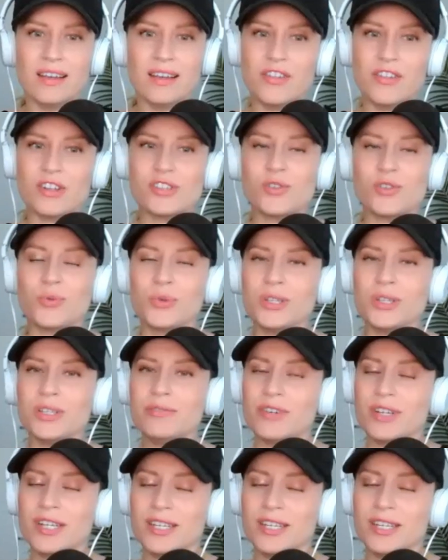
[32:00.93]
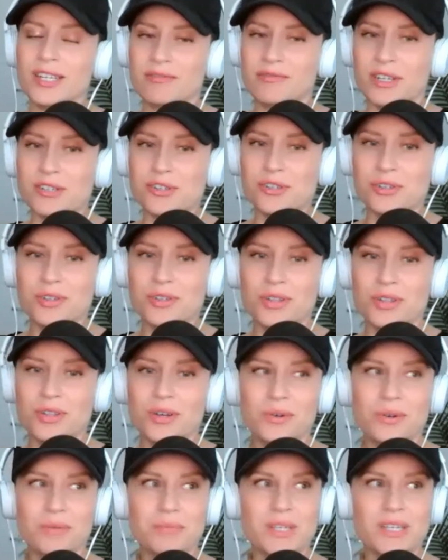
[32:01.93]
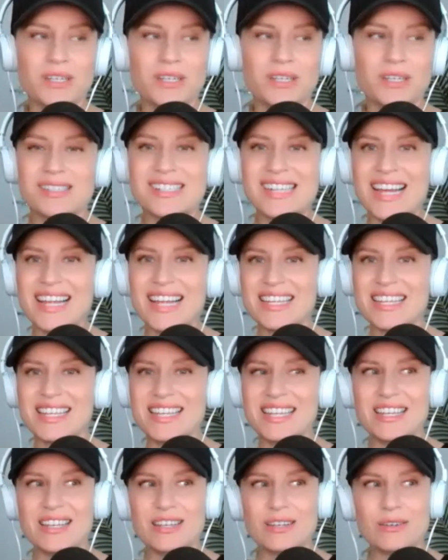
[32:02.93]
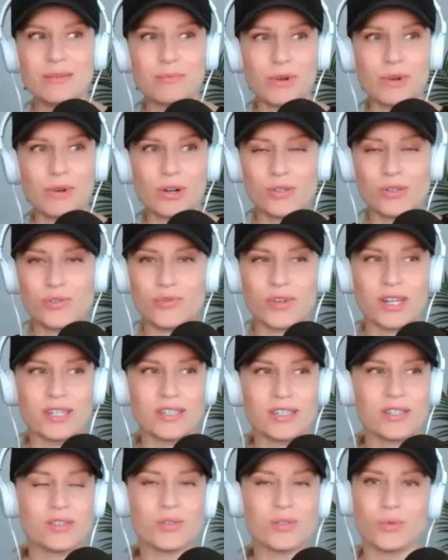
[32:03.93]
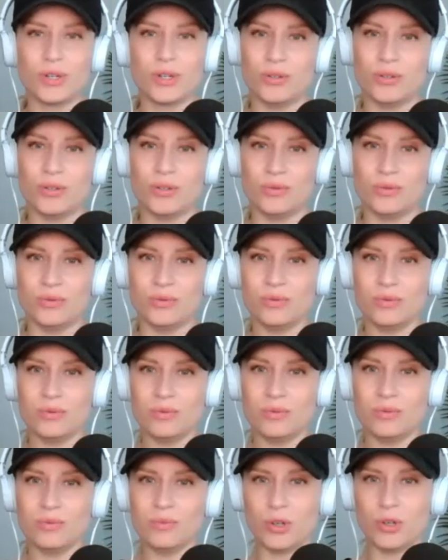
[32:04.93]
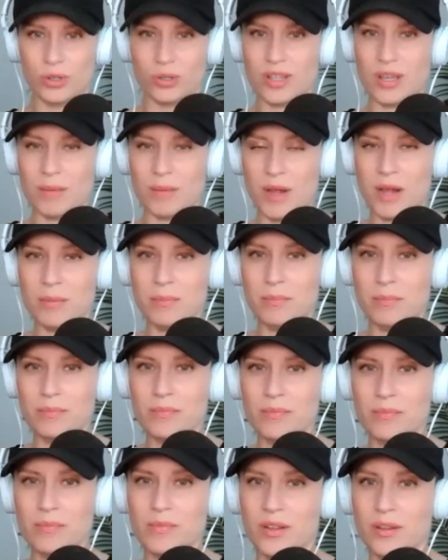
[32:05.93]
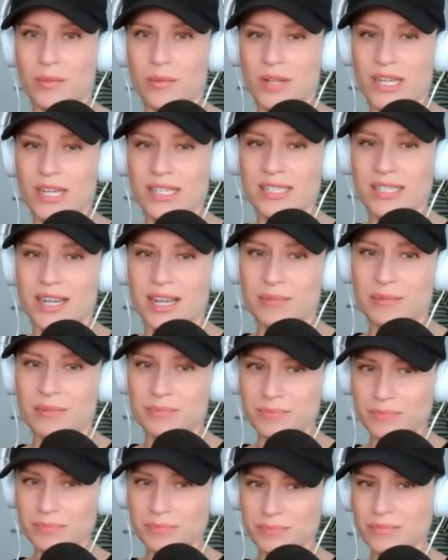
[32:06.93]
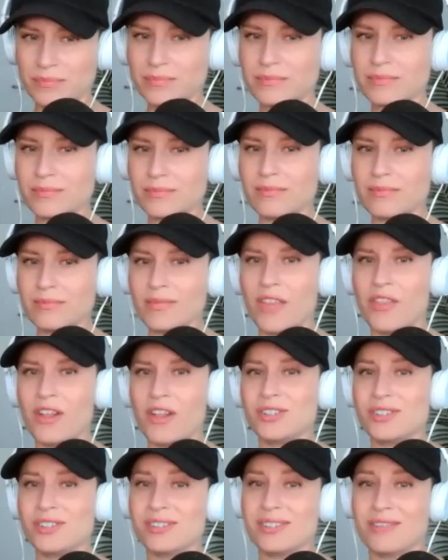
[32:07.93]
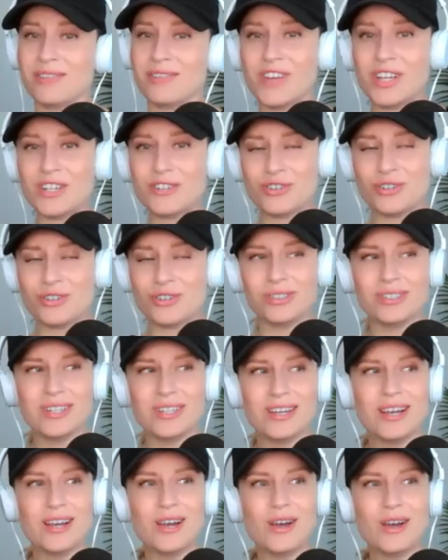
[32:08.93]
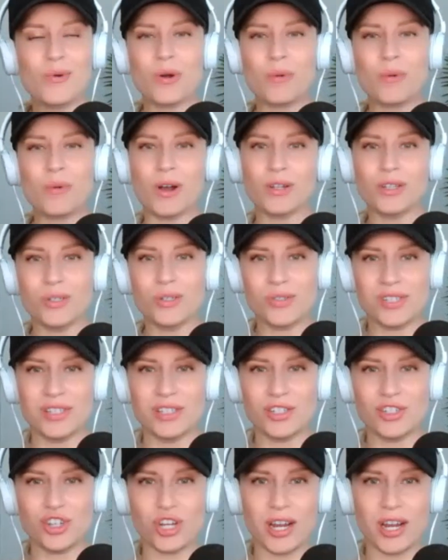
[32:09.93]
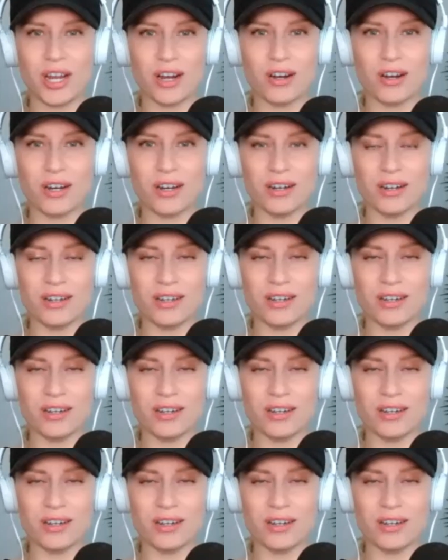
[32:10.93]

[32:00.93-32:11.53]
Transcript: there's a really funny confessional though, because Tai, Marlo's friend, is the one who hooked them up on the blind date. And there's this confessional where Marlo's in the chair